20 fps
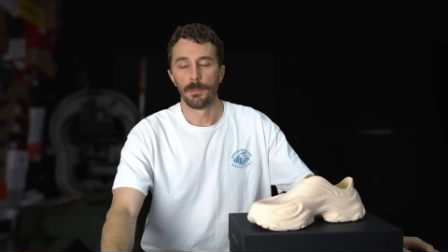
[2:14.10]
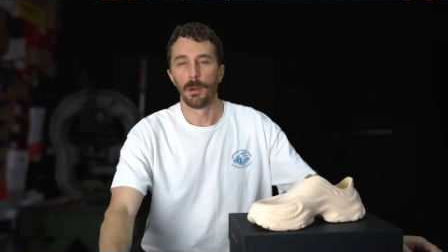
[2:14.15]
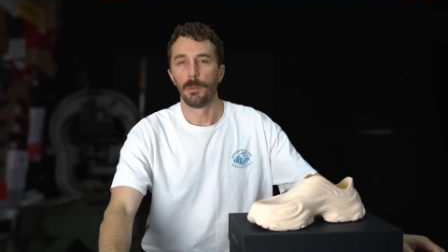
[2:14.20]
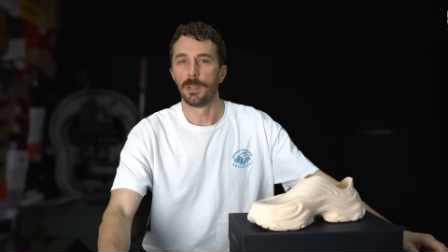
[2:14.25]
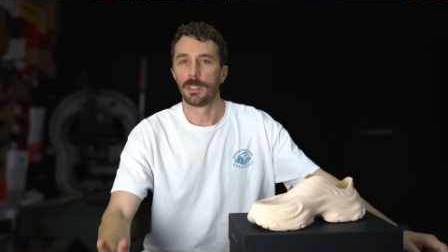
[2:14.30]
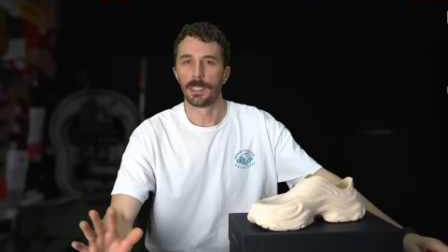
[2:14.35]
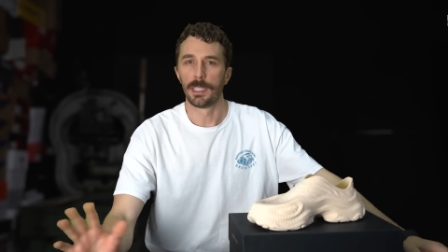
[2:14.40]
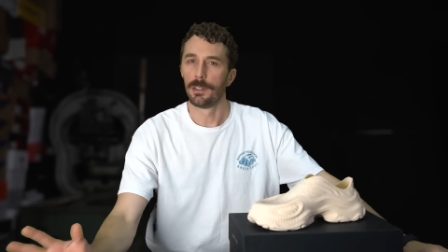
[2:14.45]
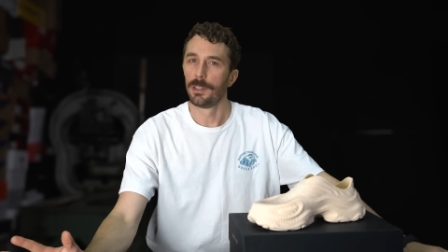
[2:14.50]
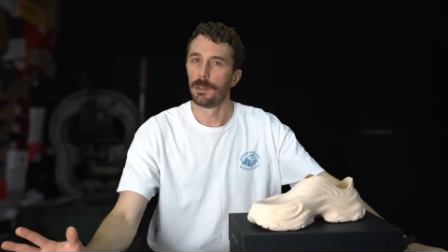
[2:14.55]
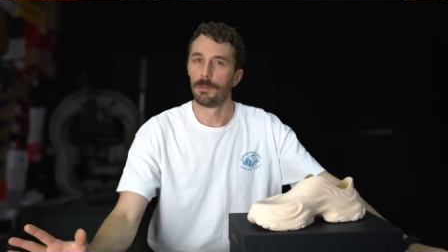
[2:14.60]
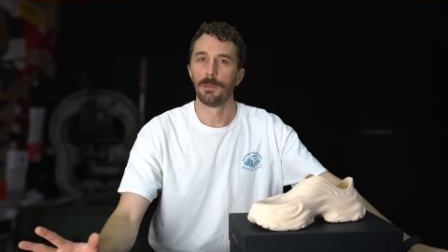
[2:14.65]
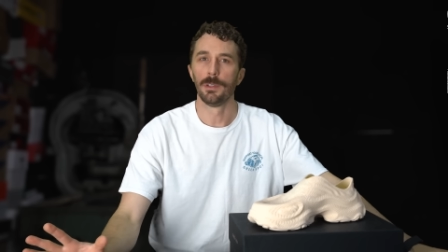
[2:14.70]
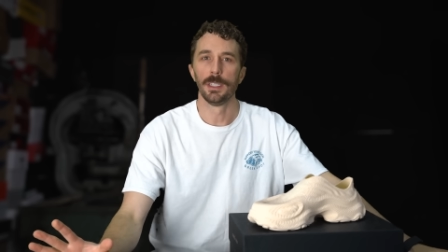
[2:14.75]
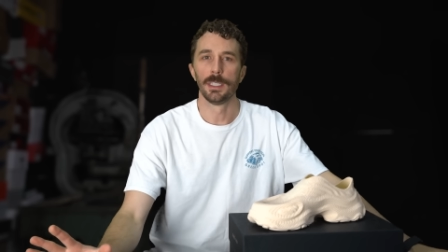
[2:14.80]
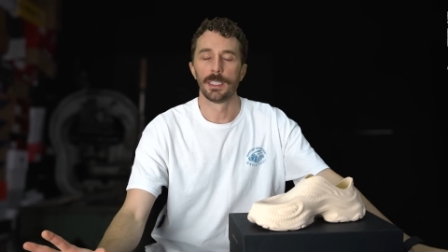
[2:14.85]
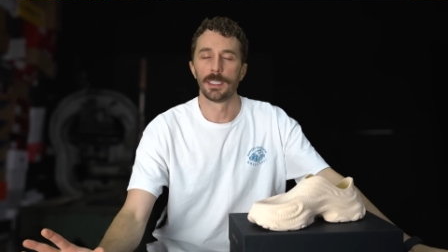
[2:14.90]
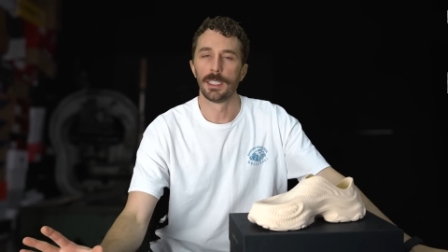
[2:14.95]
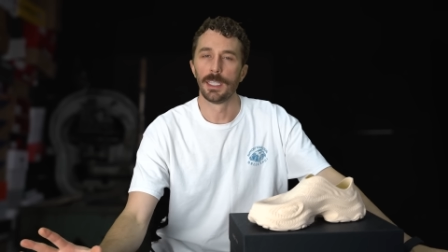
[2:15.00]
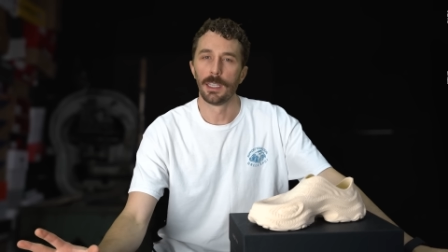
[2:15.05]
But we still didn't
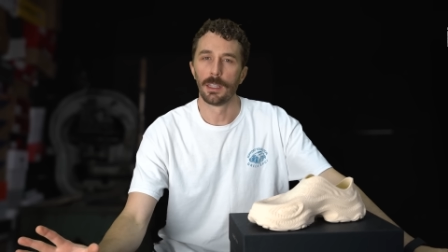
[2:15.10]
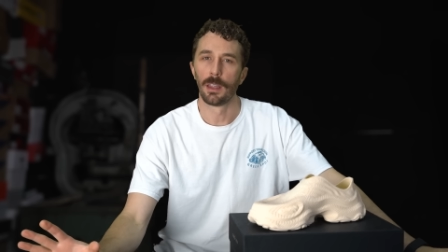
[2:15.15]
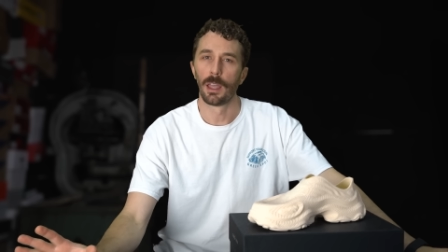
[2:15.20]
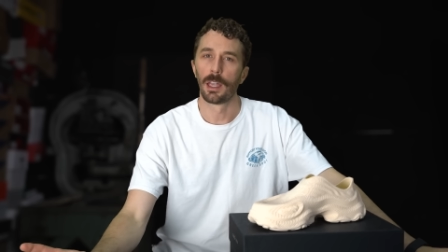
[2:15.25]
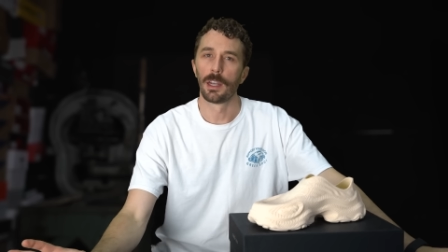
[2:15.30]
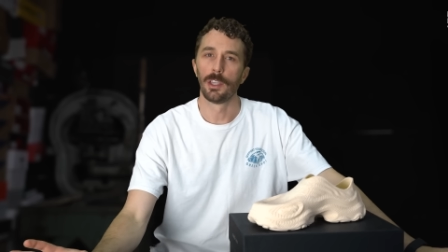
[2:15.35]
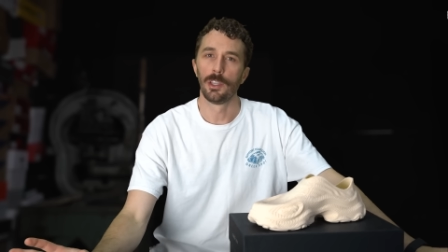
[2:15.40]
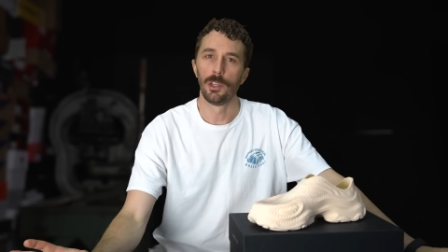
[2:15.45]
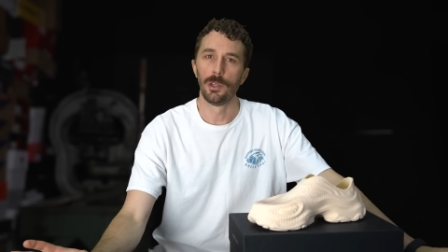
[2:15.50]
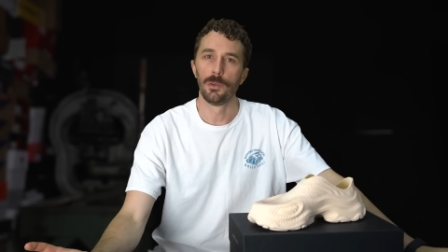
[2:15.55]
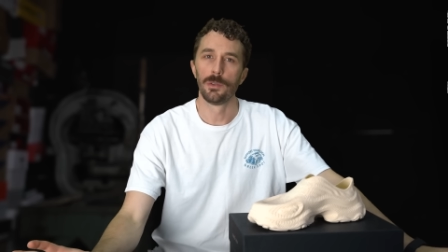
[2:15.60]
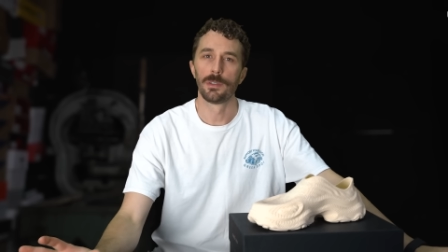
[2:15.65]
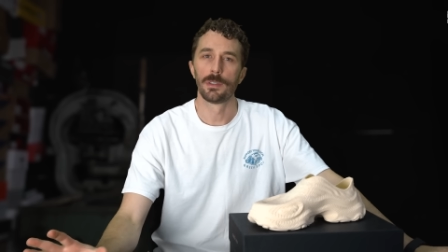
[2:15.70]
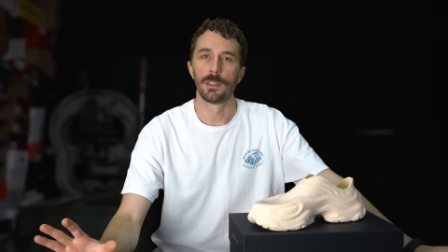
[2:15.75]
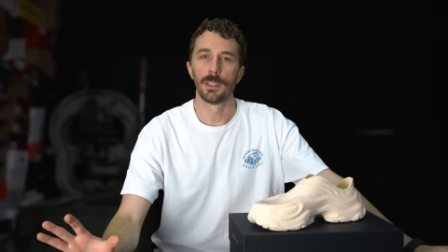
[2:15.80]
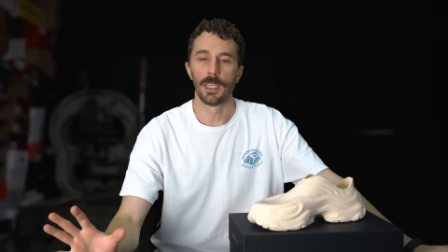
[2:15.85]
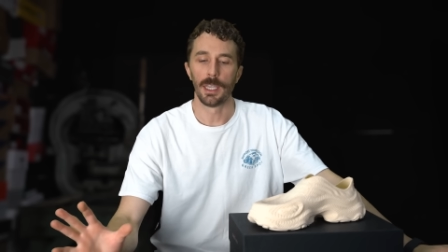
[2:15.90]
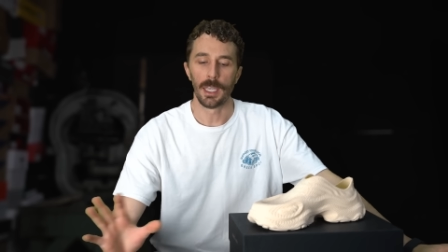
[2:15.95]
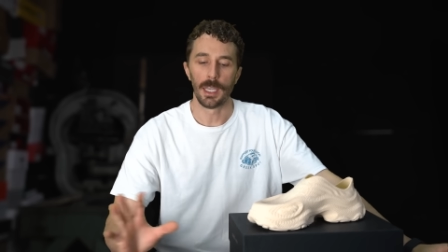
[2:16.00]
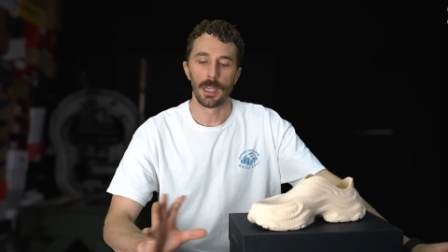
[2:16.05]
really see a a lot of
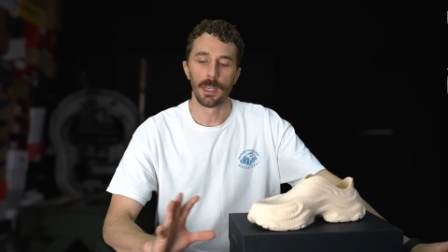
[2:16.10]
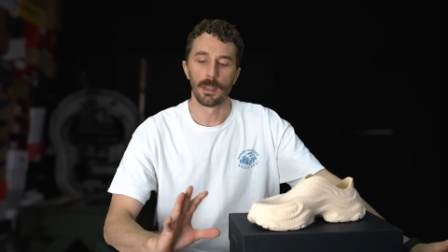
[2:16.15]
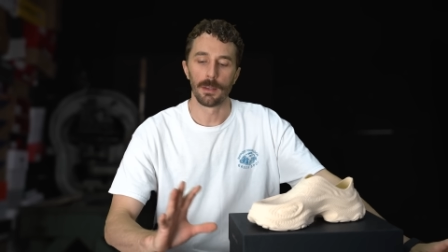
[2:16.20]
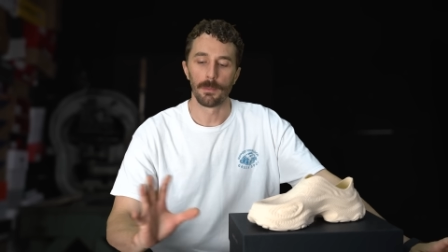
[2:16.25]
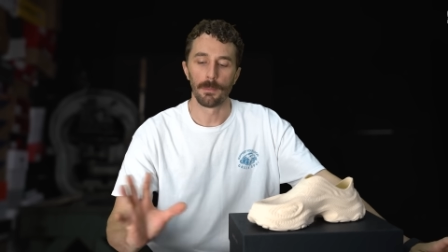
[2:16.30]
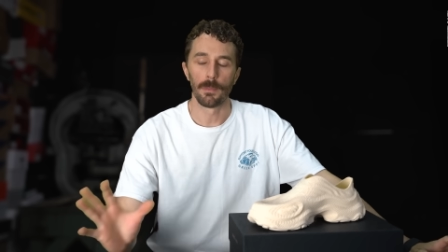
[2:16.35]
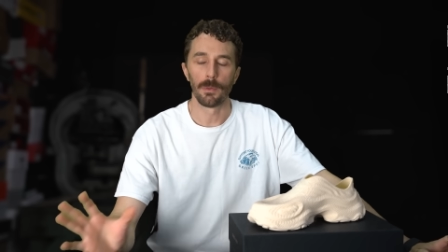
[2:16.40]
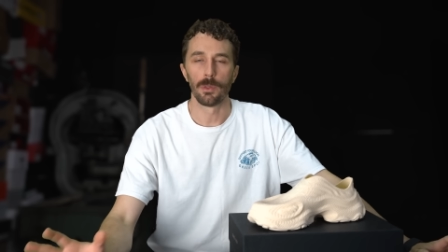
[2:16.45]
use in